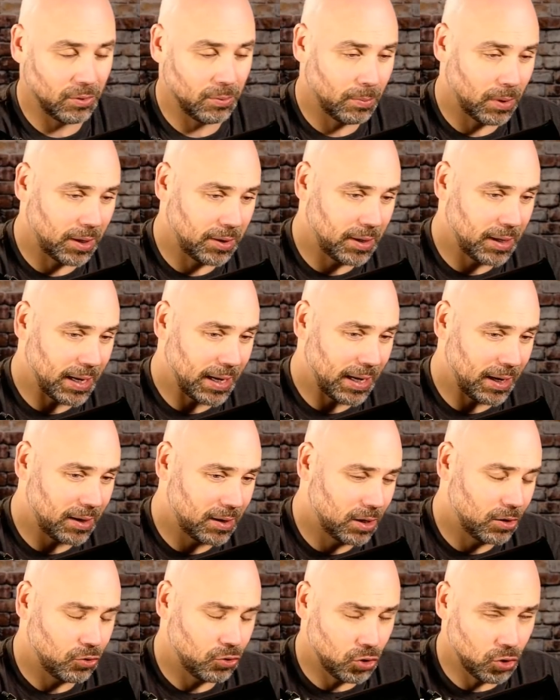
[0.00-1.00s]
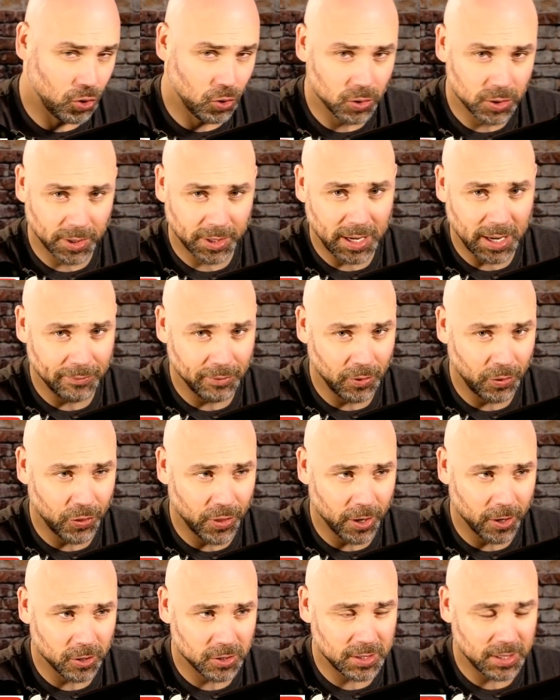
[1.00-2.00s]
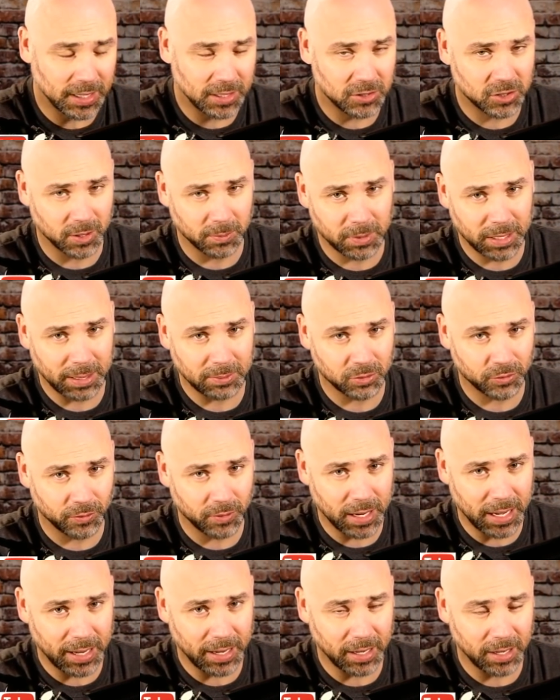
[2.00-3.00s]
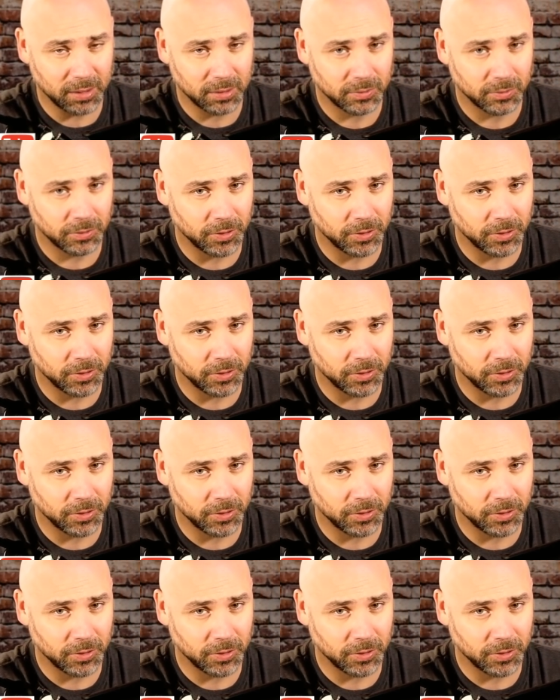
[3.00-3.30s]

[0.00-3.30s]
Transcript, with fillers: Monday, usually every Thursday, sometimes Friday,